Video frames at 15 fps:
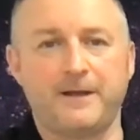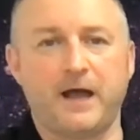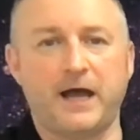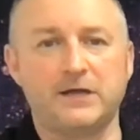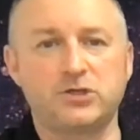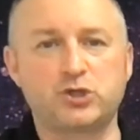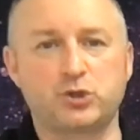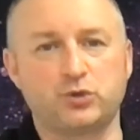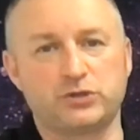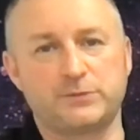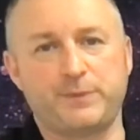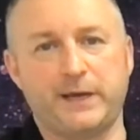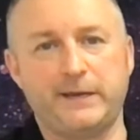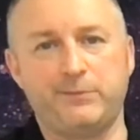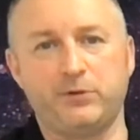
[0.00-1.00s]
and talk to
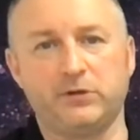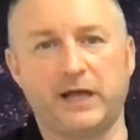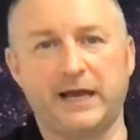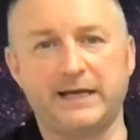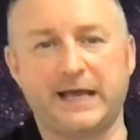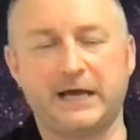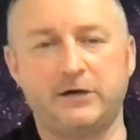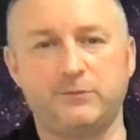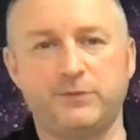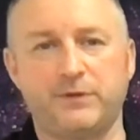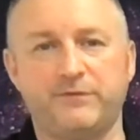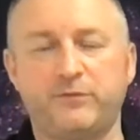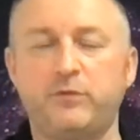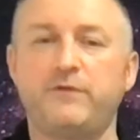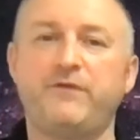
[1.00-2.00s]
people and help
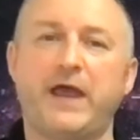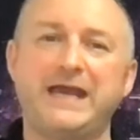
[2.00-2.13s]
them with